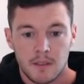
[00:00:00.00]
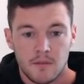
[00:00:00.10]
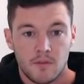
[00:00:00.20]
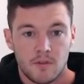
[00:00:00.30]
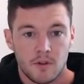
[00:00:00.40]

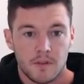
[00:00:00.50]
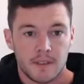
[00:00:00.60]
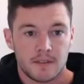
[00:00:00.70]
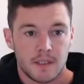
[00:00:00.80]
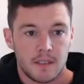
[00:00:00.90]
Sorry a
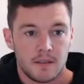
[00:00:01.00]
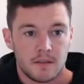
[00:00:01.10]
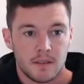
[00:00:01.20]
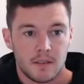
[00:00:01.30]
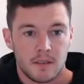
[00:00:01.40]

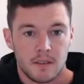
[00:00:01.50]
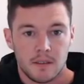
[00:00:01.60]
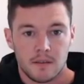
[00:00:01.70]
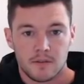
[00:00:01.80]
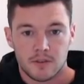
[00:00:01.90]
second,
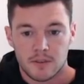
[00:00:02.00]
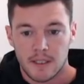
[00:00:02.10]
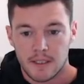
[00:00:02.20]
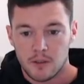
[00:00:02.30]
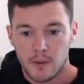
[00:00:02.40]
just
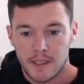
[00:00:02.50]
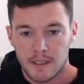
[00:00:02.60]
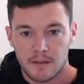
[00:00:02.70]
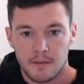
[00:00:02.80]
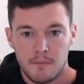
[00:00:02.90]
had a
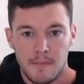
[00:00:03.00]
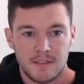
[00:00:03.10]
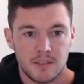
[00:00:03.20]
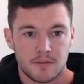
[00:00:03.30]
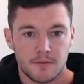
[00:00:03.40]
quick
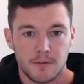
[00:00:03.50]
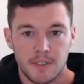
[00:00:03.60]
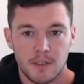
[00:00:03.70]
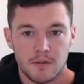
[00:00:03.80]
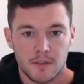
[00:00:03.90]
message through
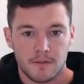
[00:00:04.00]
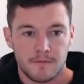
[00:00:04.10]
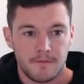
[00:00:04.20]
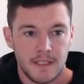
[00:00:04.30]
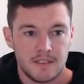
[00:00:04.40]
the old
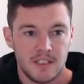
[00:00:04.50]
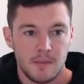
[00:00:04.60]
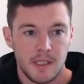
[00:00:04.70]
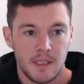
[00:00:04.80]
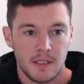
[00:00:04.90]

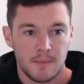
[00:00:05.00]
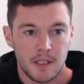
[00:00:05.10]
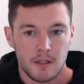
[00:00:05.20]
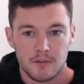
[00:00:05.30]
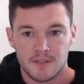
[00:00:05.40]
FaceEB. Let me
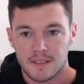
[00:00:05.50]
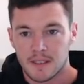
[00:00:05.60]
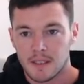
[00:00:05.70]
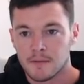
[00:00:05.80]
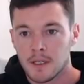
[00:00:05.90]
close that
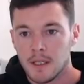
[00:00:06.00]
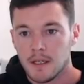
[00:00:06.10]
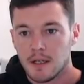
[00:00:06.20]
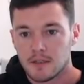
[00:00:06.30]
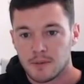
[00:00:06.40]
down
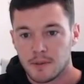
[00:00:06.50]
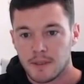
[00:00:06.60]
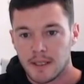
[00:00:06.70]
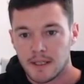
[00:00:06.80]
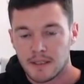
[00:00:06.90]
so we don't
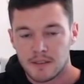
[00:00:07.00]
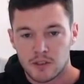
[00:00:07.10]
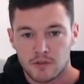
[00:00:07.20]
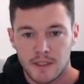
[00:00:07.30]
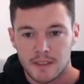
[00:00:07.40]
get
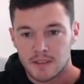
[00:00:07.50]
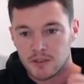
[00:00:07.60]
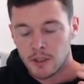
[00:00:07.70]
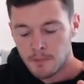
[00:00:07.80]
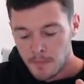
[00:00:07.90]
distracted.
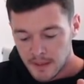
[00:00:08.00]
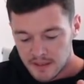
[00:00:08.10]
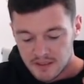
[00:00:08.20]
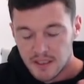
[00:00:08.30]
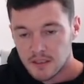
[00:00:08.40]
So
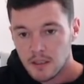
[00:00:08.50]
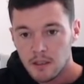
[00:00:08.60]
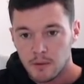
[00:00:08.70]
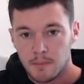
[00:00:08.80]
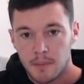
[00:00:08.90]
6
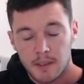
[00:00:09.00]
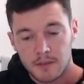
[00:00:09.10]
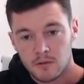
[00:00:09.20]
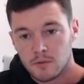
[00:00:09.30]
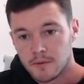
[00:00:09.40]
Harlequin
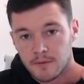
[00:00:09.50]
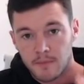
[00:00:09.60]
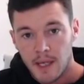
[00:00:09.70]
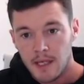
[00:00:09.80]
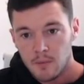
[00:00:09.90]
bikes, all with
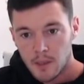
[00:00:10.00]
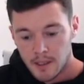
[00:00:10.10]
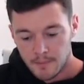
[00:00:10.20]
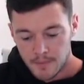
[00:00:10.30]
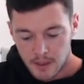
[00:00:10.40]

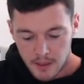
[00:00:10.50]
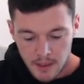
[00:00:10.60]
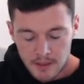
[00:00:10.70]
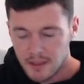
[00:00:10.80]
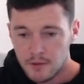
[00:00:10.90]
haywire.
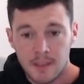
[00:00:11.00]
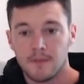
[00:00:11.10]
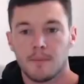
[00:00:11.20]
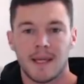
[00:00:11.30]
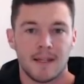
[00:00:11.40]
Okay, now you can give
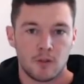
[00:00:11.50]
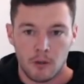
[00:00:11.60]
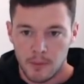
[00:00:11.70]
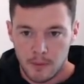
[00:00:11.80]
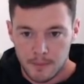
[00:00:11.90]
them again
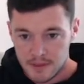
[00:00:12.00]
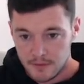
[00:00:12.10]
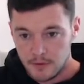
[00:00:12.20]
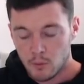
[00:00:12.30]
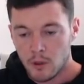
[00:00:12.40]
combat weapons
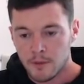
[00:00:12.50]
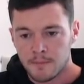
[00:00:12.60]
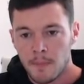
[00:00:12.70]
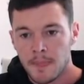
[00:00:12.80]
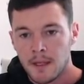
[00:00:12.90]
if you
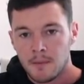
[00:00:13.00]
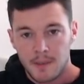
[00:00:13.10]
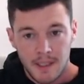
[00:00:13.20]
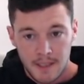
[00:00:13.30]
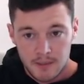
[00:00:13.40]
want,
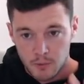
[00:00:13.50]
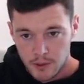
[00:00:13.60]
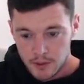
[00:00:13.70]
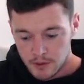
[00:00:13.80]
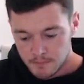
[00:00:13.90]
but here's what
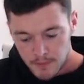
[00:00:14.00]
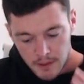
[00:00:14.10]
you do.